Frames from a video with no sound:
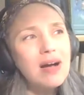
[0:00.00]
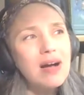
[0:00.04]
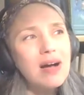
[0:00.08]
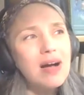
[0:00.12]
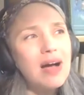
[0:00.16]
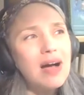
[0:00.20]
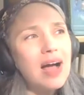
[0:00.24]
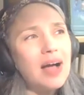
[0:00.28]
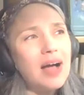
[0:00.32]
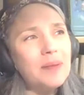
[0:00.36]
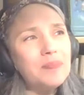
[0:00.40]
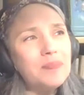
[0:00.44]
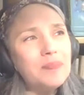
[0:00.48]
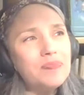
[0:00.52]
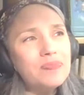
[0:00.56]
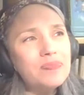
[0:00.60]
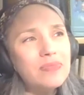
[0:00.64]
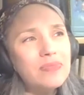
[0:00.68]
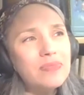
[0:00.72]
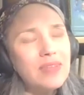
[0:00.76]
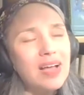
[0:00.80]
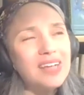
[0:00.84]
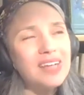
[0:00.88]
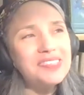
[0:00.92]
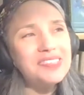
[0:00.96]
um,
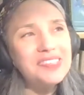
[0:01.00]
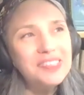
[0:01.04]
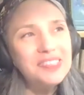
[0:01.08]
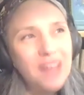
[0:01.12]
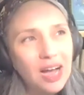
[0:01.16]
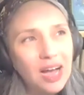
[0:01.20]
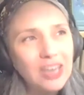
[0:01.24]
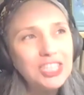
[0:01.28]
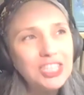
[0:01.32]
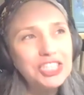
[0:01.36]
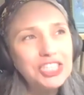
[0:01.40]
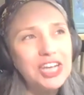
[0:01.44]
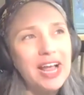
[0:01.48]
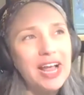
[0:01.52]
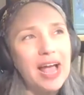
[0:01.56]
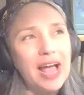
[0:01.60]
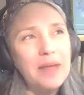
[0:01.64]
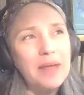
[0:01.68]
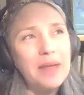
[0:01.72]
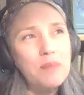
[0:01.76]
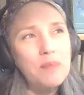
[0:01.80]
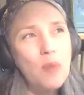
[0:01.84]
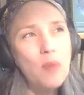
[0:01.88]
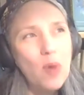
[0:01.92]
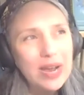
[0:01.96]
astonishing
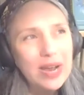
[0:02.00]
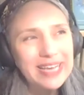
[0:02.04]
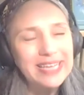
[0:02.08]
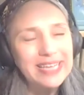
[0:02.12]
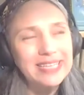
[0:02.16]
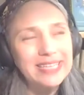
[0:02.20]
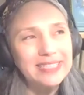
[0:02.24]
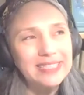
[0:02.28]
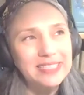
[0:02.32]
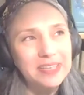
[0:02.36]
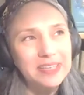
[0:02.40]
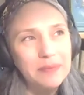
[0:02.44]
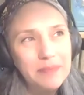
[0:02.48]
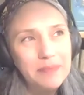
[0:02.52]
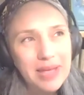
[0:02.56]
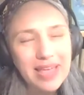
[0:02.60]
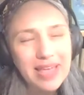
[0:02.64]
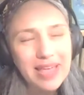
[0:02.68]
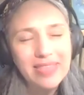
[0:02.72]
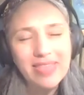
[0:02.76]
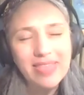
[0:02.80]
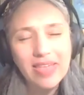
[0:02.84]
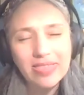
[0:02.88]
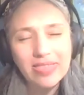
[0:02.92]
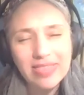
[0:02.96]
and poignant to
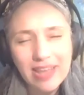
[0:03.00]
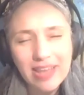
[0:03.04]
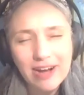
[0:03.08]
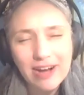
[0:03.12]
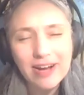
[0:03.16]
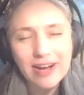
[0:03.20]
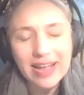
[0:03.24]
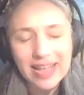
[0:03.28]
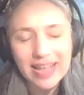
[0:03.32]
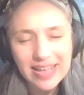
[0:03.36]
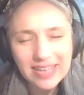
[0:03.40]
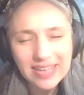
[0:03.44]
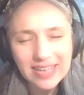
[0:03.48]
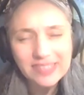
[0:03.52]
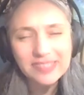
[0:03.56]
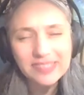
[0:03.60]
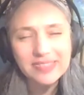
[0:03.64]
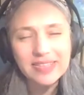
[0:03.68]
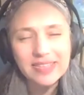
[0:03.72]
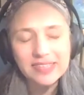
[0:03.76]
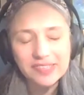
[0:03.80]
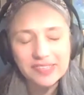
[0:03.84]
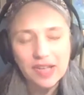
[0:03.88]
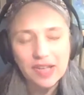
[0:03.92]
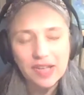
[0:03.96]
me that there is
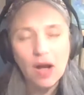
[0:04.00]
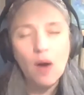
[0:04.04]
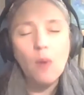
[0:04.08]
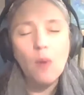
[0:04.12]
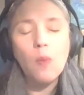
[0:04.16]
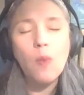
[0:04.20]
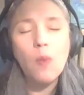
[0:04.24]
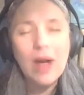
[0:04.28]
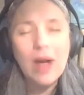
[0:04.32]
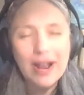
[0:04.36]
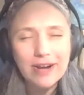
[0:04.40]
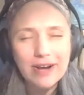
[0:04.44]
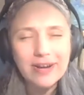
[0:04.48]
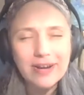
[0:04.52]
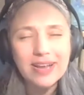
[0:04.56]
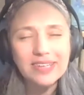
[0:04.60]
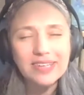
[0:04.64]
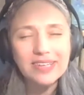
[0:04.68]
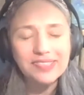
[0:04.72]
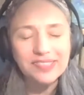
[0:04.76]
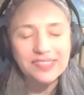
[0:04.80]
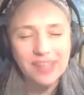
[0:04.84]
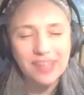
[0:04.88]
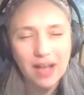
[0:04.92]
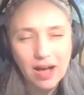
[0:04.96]
this
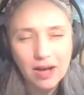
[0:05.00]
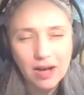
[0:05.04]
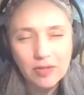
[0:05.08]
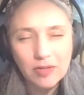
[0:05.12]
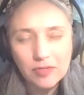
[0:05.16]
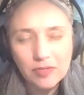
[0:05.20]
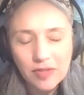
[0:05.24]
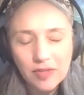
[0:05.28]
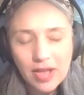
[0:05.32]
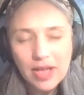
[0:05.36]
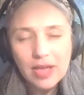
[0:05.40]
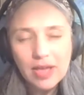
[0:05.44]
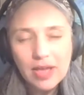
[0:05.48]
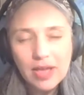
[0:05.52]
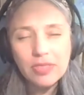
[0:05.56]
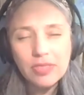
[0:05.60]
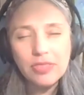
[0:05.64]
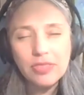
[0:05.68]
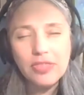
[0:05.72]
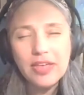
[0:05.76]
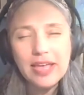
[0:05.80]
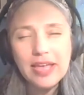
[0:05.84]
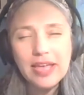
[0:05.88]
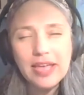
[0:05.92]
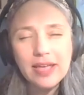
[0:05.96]
awareness of
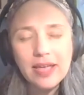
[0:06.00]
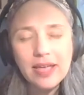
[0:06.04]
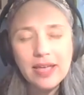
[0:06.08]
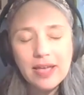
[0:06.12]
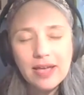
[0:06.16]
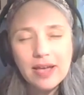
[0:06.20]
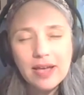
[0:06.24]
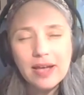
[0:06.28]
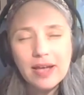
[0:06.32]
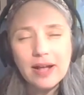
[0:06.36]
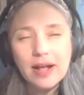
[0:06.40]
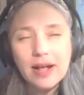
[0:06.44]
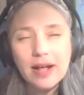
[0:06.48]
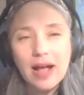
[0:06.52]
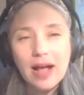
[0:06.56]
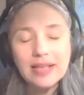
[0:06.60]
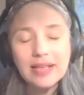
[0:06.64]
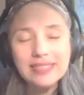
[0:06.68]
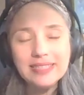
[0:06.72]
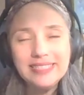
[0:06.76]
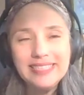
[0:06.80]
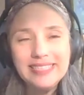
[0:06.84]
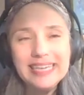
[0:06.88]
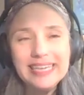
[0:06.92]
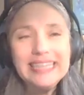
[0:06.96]
the
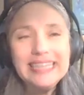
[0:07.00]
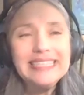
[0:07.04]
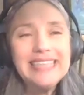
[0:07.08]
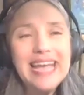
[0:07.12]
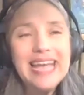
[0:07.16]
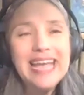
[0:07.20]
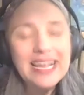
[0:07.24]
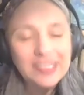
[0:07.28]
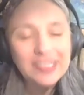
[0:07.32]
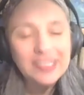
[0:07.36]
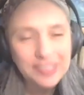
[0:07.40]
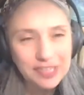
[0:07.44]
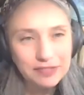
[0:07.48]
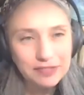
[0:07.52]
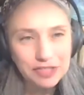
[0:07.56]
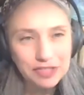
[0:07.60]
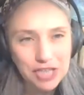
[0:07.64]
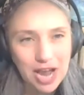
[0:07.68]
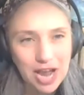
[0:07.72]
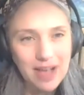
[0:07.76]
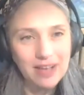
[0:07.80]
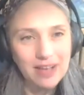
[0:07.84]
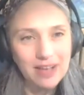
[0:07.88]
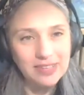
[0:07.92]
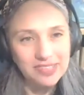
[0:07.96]
dictates of
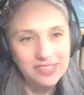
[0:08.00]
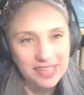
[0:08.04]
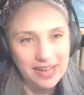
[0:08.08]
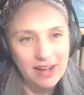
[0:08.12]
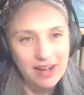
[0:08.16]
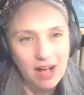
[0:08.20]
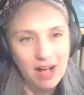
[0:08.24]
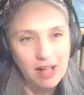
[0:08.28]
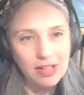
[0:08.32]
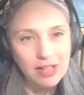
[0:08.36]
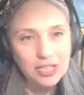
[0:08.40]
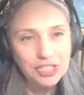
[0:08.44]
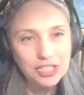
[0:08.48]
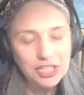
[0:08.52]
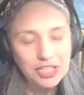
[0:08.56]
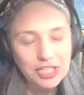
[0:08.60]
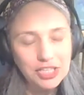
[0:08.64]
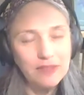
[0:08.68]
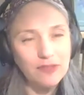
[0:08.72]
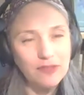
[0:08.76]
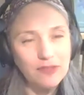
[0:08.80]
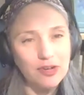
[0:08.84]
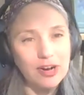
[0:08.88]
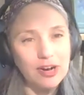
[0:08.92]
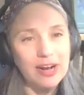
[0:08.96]
child psychology
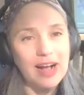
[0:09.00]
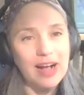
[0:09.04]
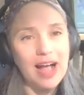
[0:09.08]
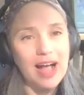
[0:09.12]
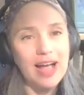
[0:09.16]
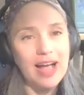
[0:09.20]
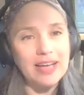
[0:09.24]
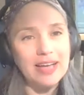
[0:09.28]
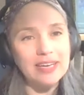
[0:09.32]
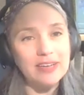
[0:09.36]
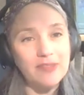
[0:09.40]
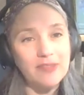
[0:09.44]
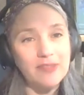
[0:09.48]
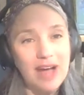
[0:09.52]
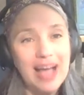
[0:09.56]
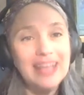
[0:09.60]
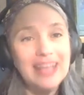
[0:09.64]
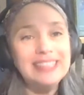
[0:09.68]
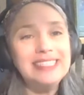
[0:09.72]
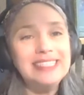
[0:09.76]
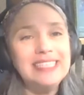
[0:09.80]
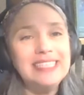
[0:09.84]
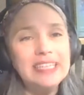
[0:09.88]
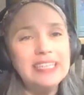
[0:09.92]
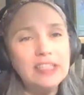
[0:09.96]
for a kind of
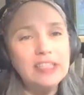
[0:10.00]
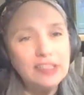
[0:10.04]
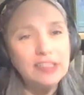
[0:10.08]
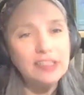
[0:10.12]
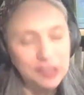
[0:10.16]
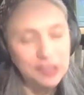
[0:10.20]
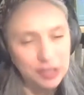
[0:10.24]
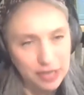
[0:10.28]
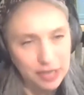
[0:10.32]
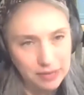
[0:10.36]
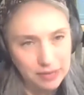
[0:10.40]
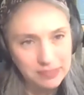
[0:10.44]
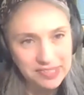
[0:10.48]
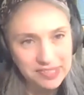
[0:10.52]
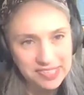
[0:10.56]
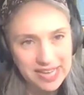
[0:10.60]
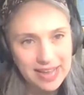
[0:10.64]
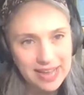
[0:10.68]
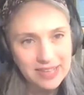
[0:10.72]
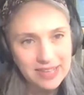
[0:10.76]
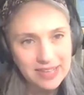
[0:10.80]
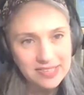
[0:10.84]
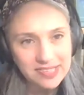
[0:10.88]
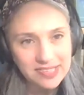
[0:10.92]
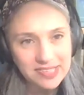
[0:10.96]
ideal
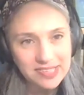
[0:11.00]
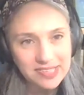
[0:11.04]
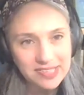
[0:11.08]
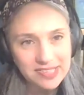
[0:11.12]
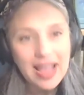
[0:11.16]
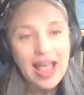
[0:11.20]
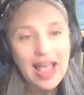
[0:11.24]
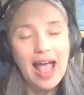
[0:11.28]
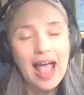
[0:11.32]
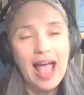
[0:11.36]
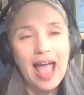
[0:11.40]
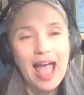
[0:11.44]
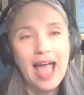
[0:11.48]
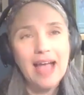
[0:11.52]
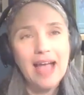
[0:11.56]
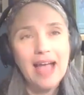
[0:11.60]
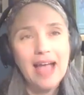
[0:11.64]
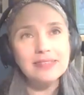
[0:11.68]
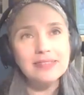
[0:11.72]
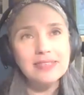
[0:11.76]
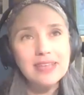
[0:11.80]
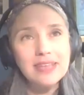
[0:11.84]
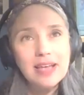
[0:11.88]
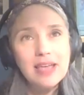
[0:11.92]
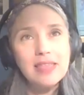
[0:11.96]
circumstance
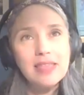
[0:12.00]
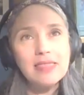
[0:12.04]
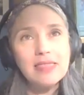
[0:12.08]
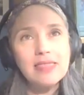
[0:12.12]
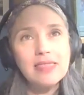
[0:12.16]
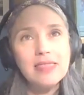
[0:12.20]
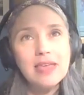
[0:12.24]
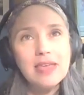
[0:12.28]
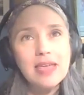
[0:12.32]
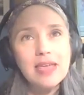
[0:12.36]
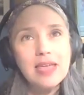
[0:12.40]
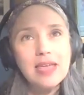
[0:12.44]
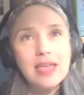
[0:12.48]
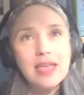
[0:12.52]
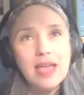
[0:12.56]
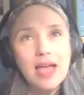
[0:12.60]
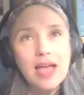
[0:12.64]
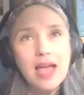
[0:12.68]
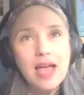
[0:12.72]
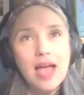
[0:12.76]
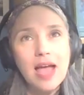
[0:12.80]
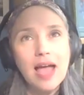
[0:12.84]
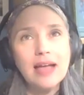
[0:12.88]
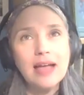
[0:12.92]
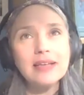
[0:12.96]
and the
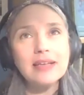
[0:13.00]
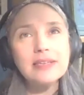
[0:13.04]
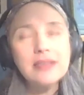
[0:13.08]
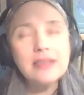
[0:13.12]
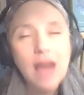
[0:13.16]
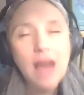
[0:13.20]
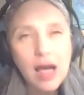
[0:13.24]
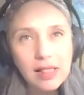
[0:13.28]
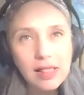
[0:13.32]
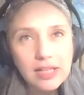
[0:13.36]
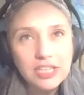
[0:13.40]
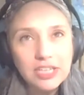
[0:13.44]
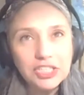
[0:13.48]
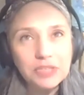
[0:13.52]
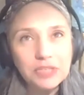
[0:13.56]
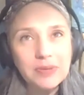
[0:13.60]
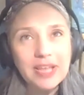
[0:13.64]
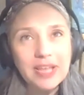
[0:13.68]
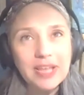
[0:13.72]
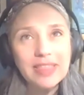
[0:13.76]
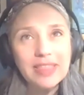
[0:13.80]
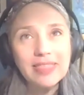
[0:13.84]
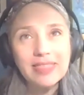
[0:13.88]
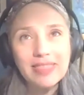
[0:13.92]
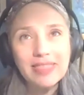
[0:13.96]

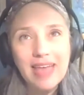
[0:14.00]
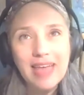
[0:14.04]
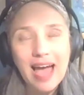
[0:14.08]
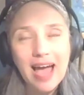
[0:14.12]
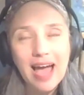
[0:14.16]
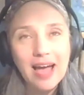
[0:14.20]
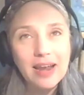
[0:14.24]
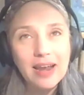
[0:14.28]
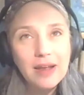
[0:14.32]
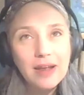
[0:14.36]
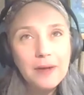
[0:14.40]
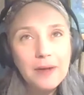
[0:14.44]
acknowledgement that